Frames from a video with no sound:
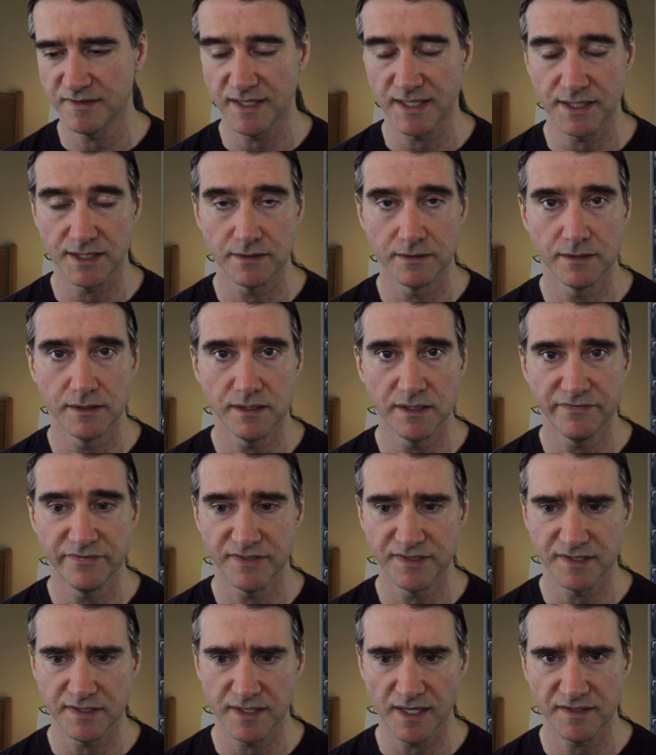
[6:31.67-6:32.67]
Like if
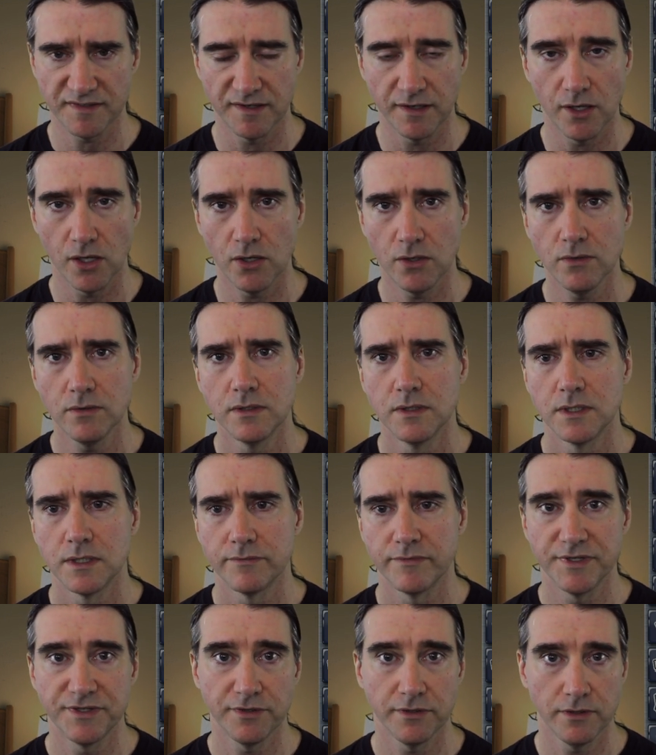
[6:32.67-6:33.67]
it's a yes and no,
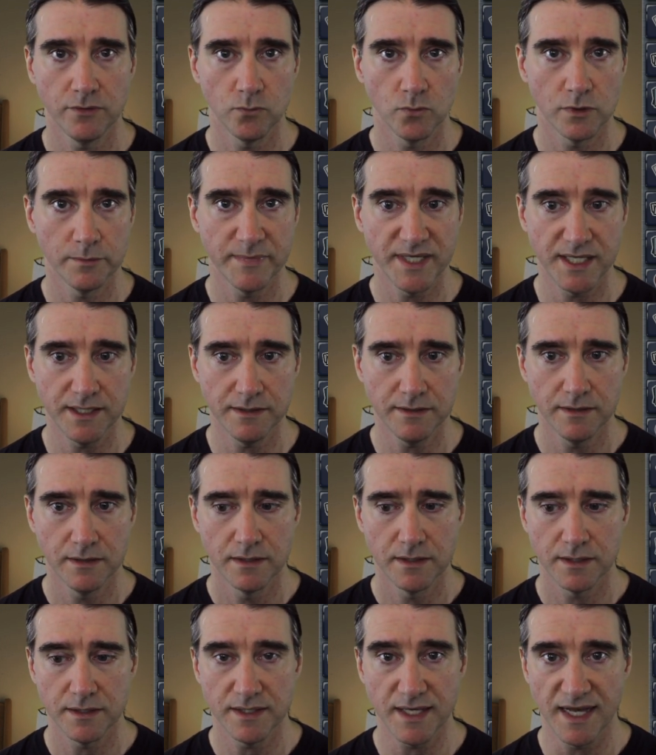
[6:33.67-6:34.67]
return will mean
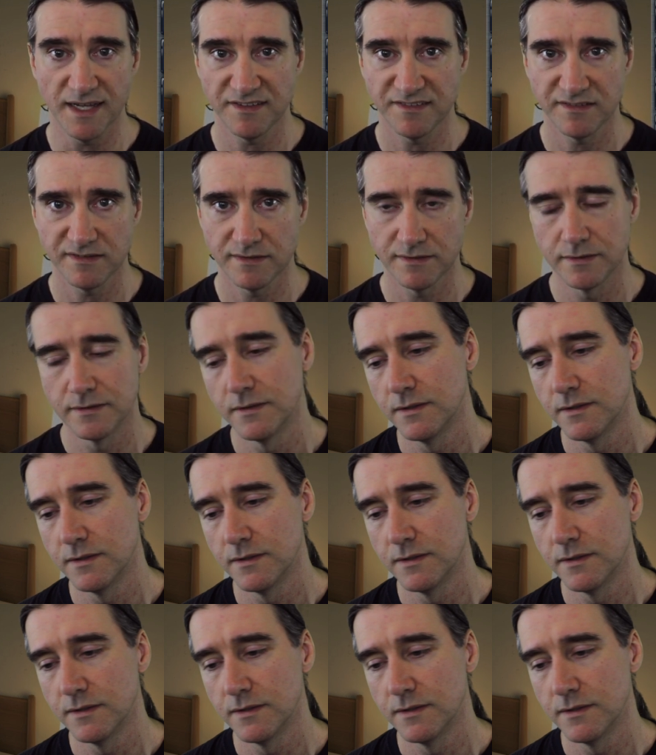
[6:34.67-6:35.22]
yes.